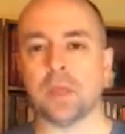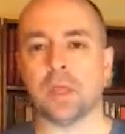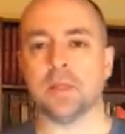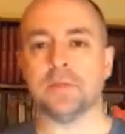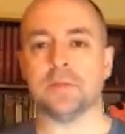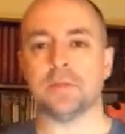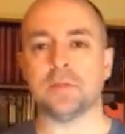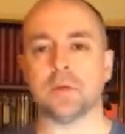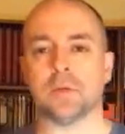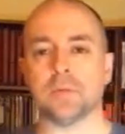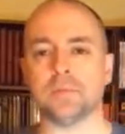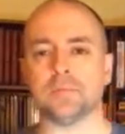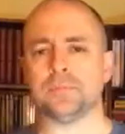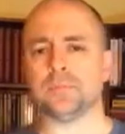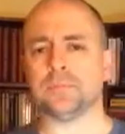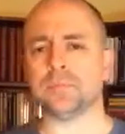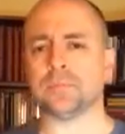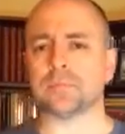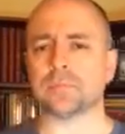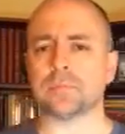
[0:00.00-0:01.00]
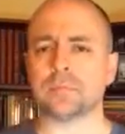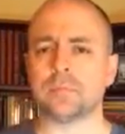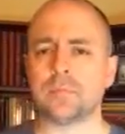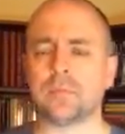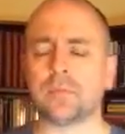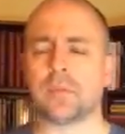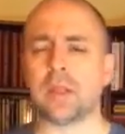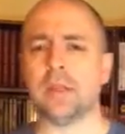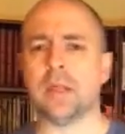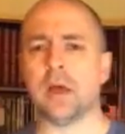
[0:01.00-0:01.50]
And so
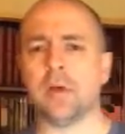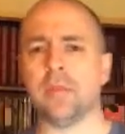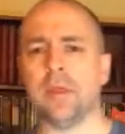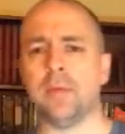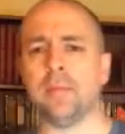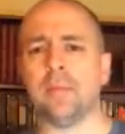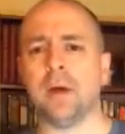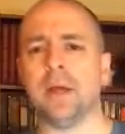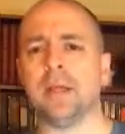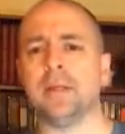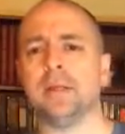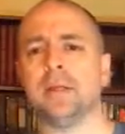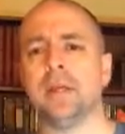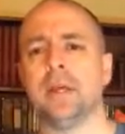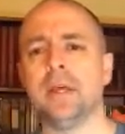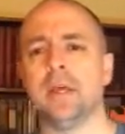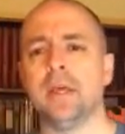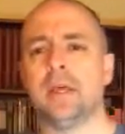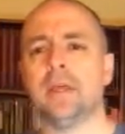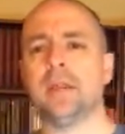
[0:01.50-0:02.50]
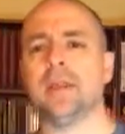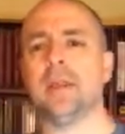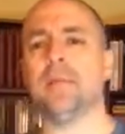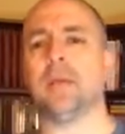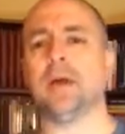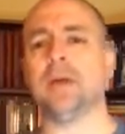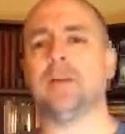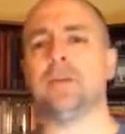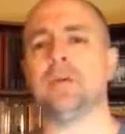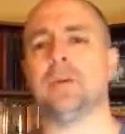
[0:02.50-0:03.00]
now they might
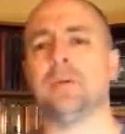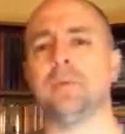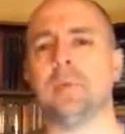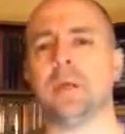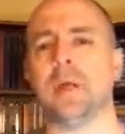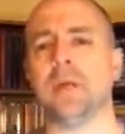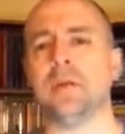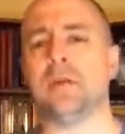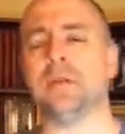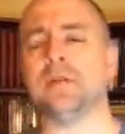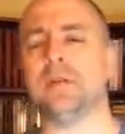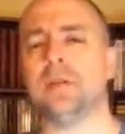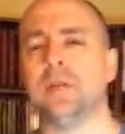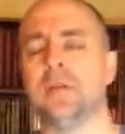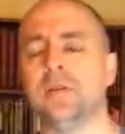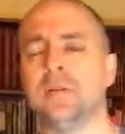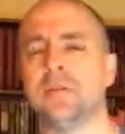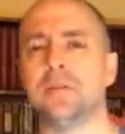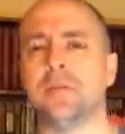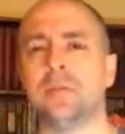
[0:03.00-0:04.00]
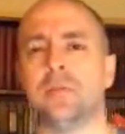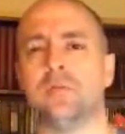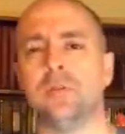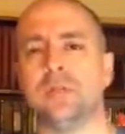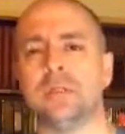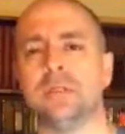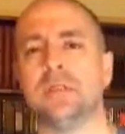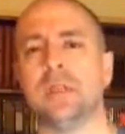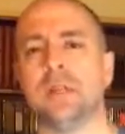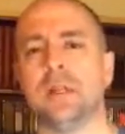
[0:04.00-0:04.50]
do it, but I don't see. Here's the
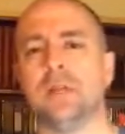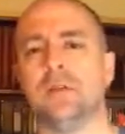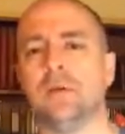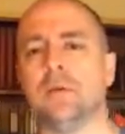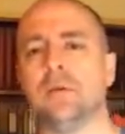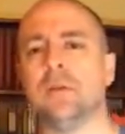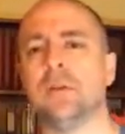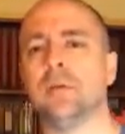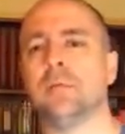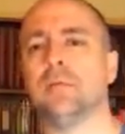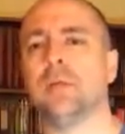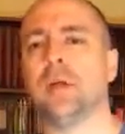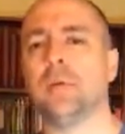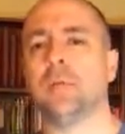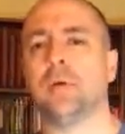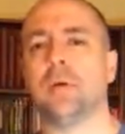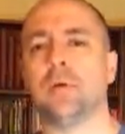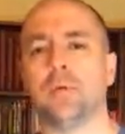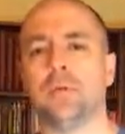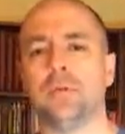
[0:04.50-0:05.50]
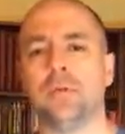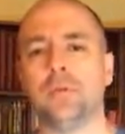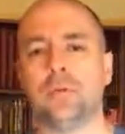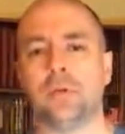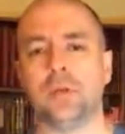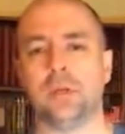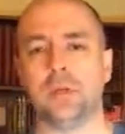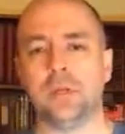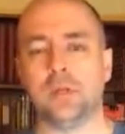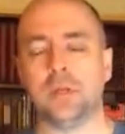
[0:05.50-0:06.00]
reason that I don't think Breitbart will
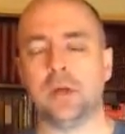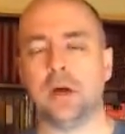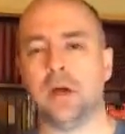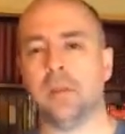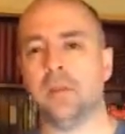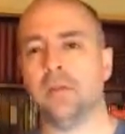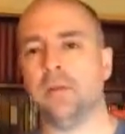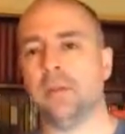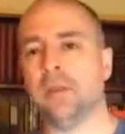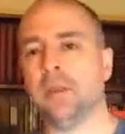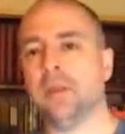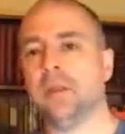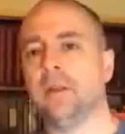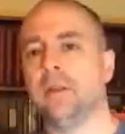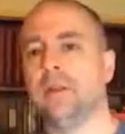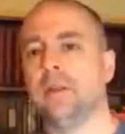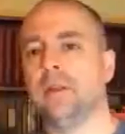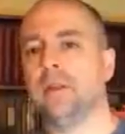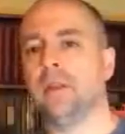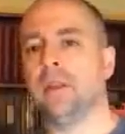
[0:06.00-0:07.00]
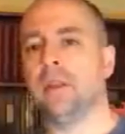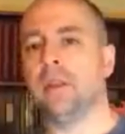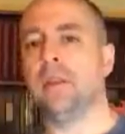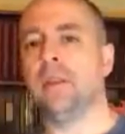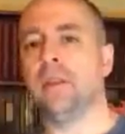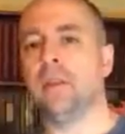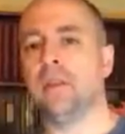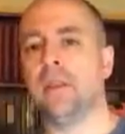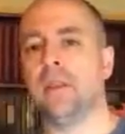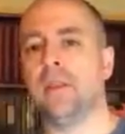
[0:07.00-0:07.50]
do it, other than
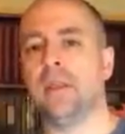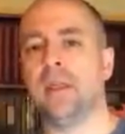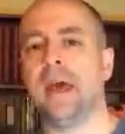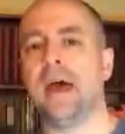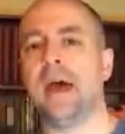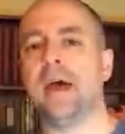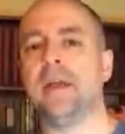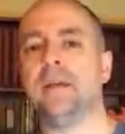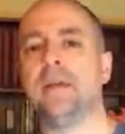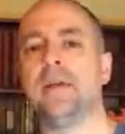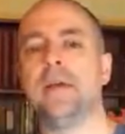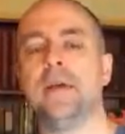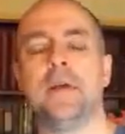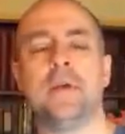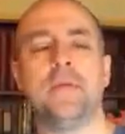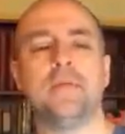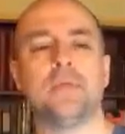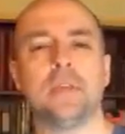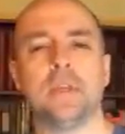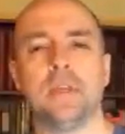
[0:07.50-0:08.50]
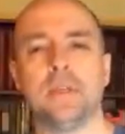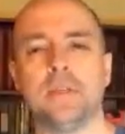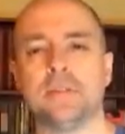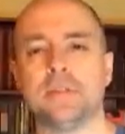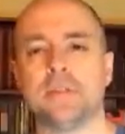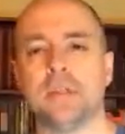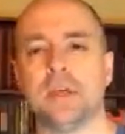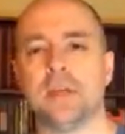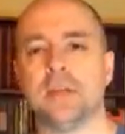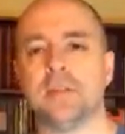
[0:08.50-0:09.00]
that,
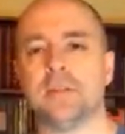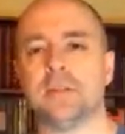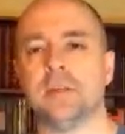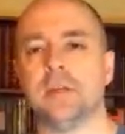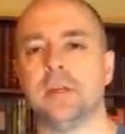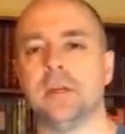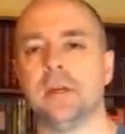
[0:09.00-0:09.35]
is that